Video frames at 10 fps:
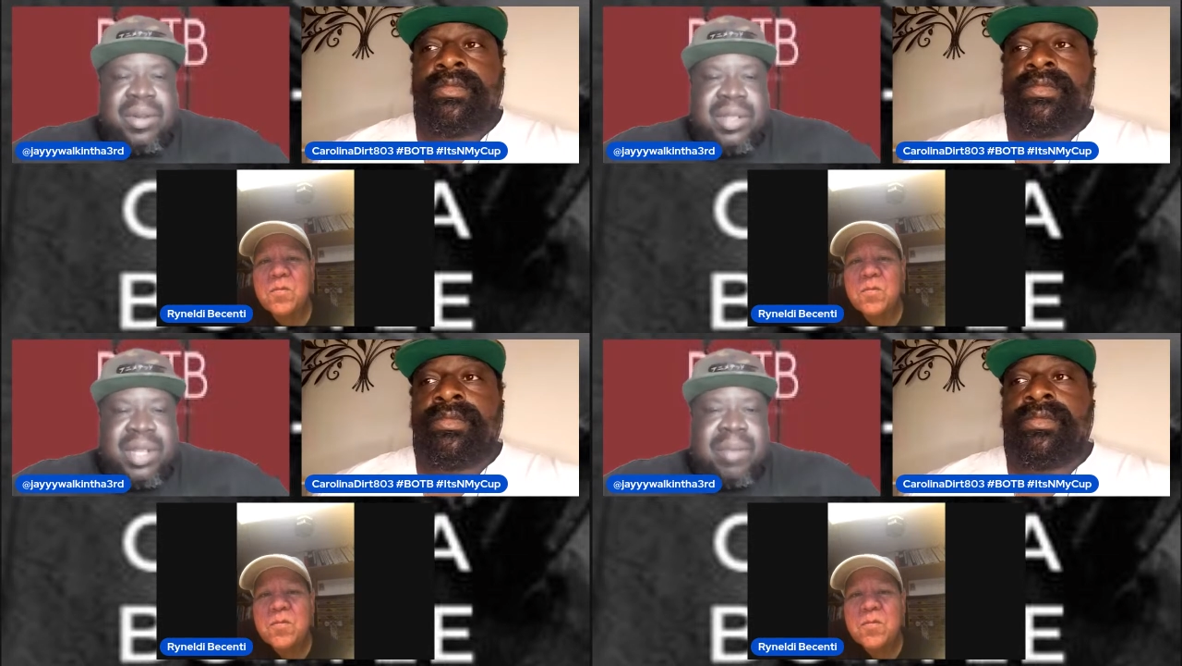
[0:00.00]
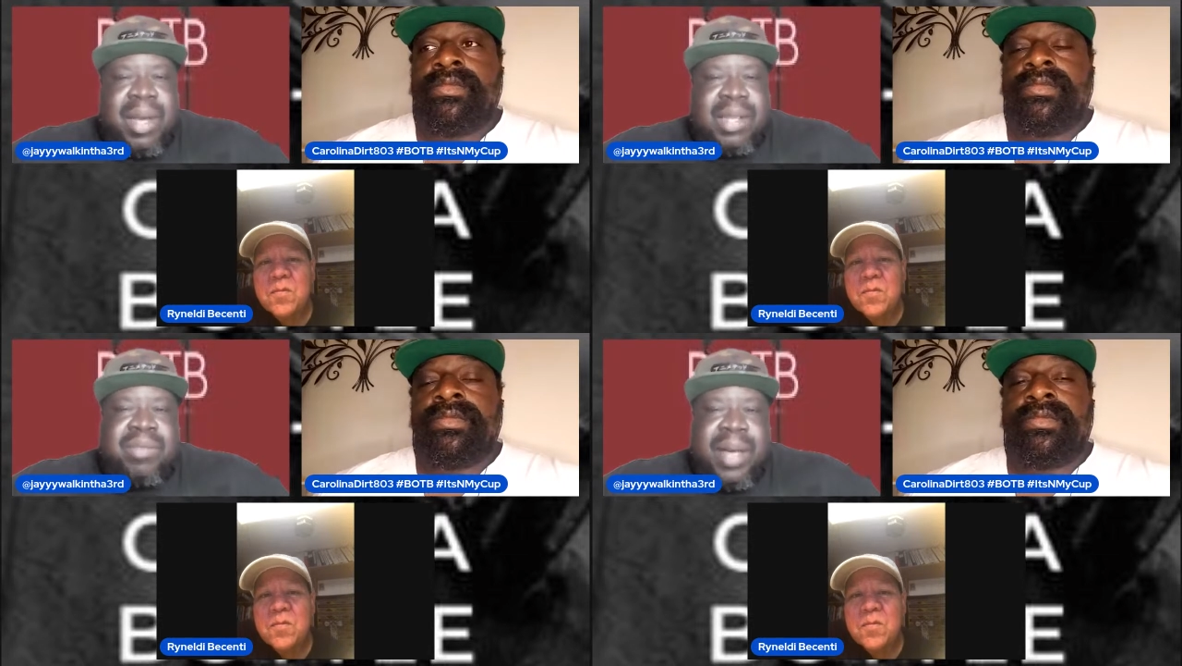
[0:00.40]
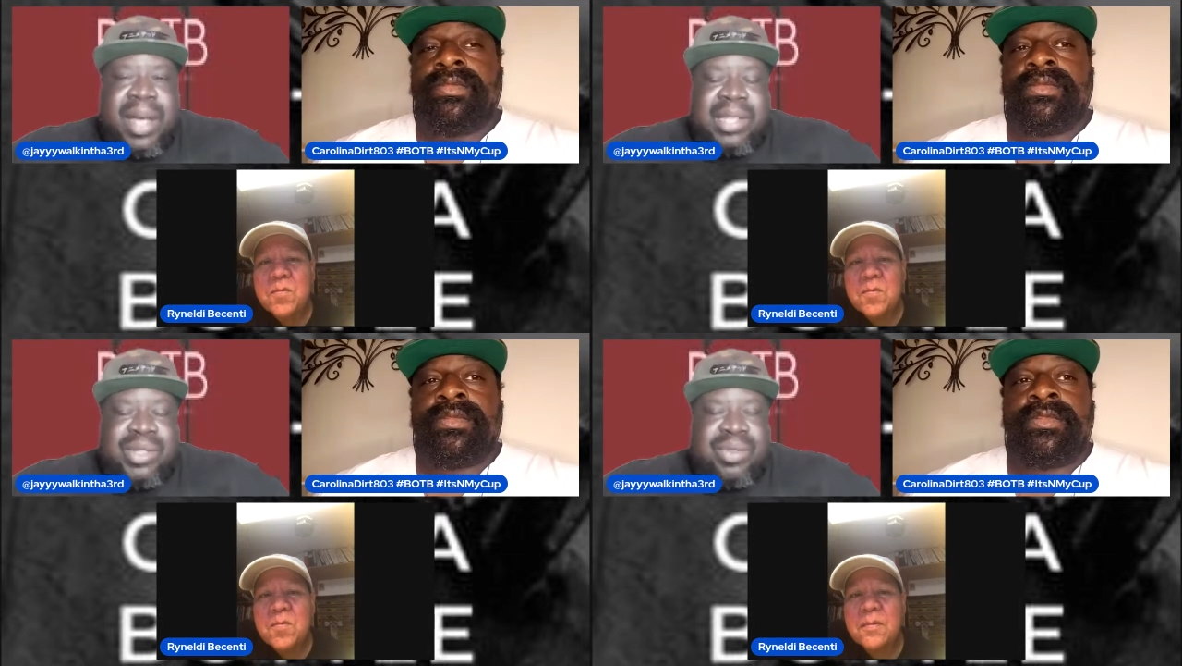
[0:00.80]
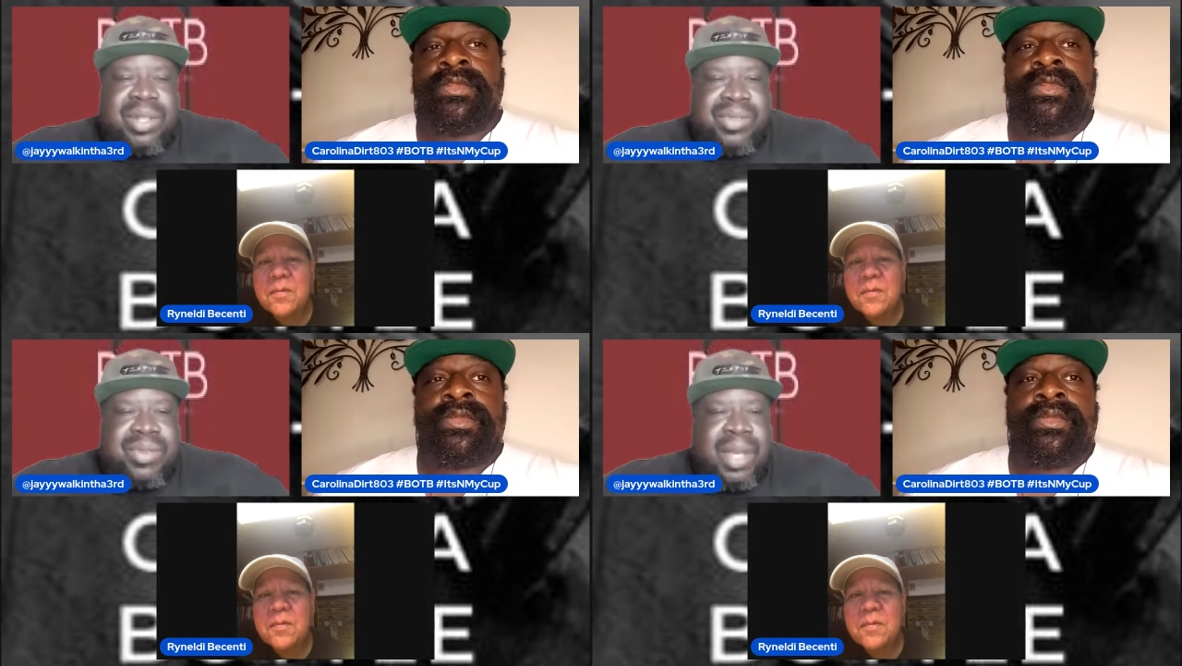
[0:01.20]
Speaker 1: teammates from ASU that you
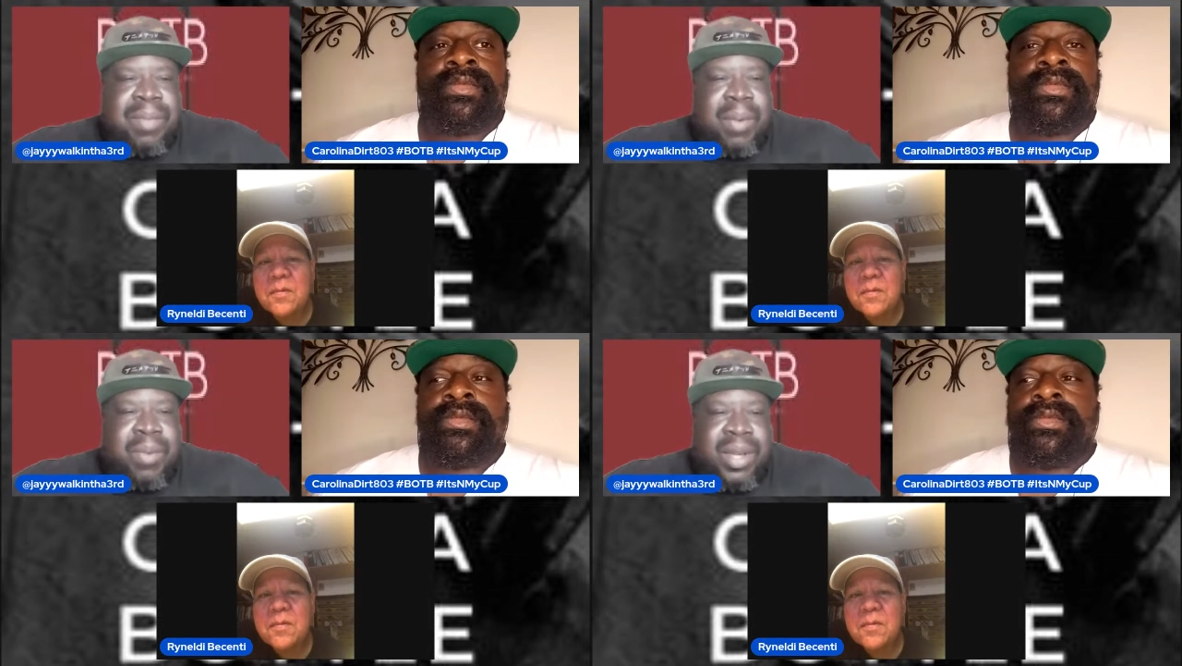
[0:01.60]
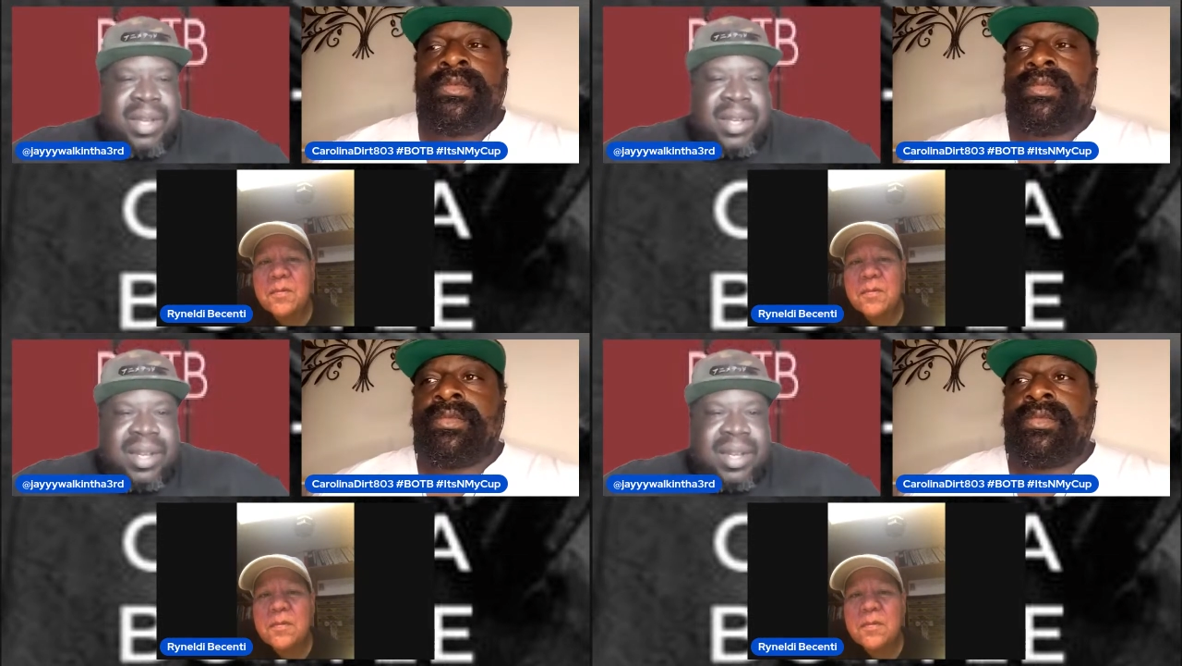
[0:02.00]
keep up with?